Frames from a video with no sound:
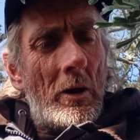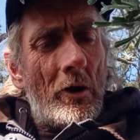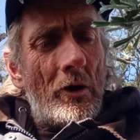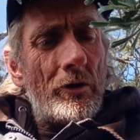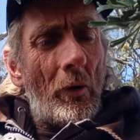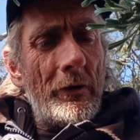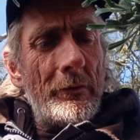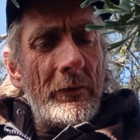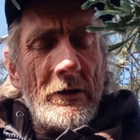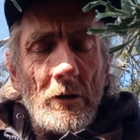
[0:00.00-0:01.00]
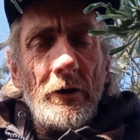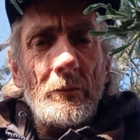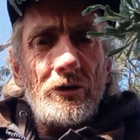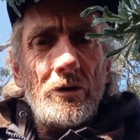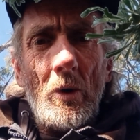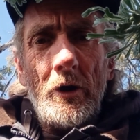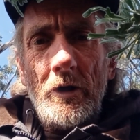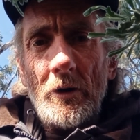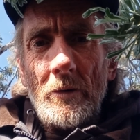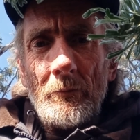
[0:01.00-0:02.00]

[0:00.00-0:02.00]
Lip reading: You're only hearing what you want to hear